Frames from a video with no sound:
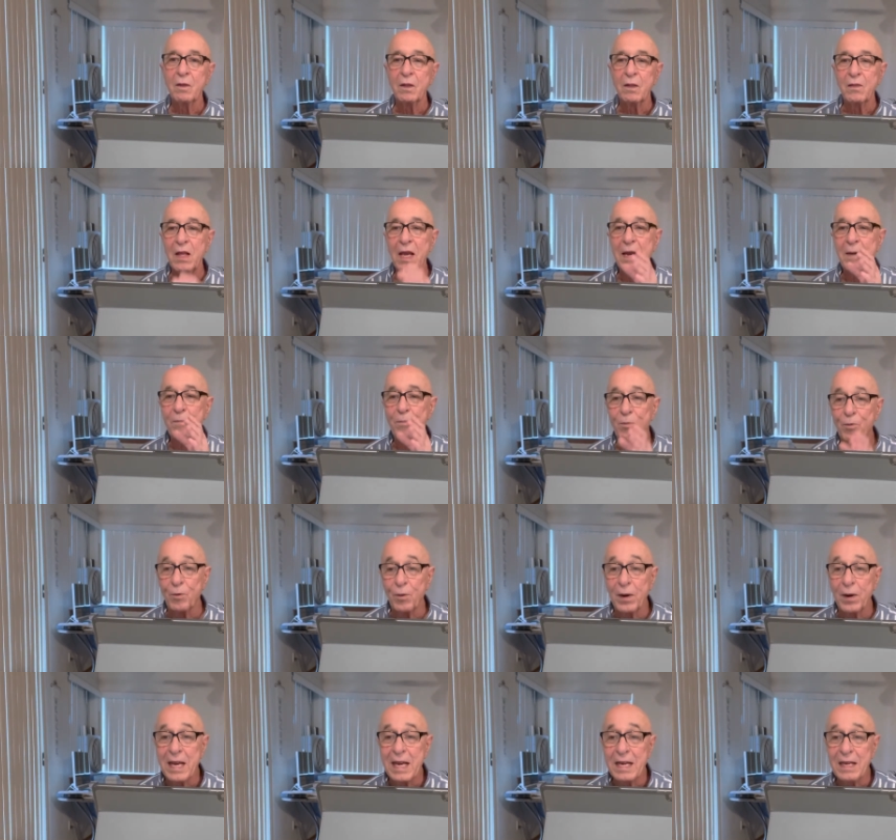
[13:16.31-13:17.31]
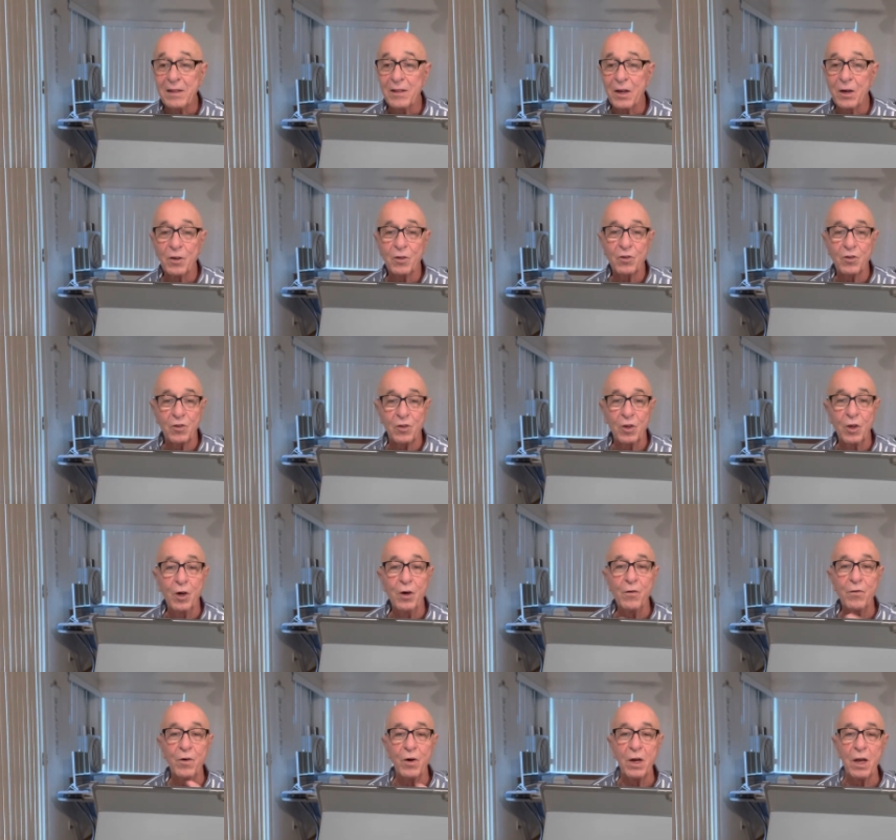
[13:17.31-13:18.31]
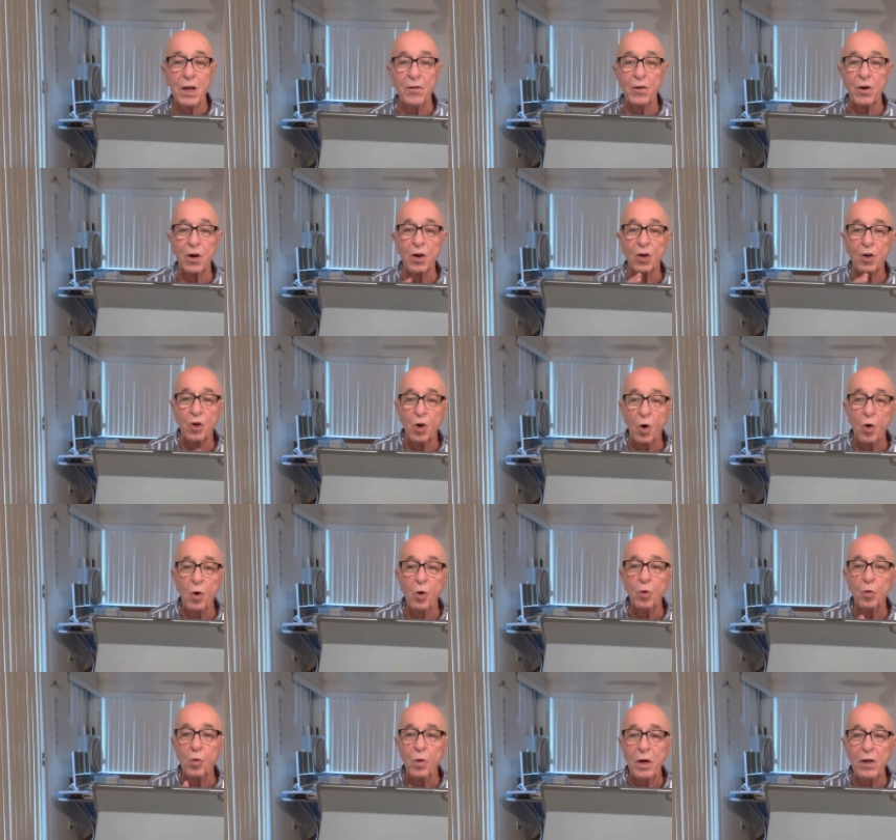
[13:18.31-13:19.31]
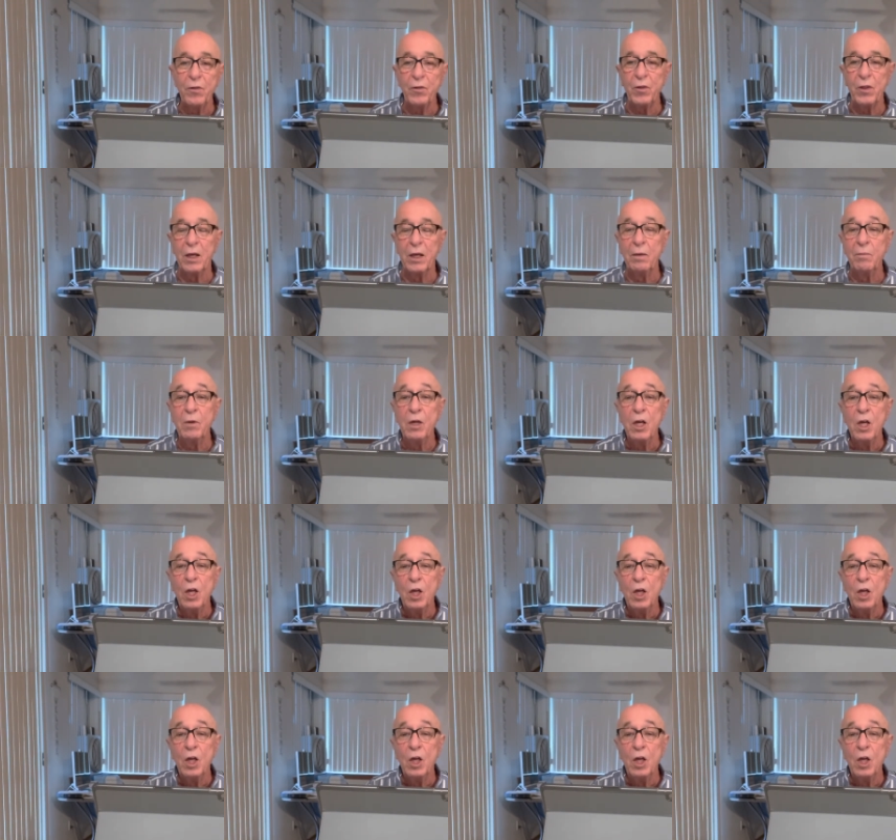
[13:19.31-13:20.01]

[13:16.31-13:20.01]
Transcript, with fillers: They bring their silver and their gold with them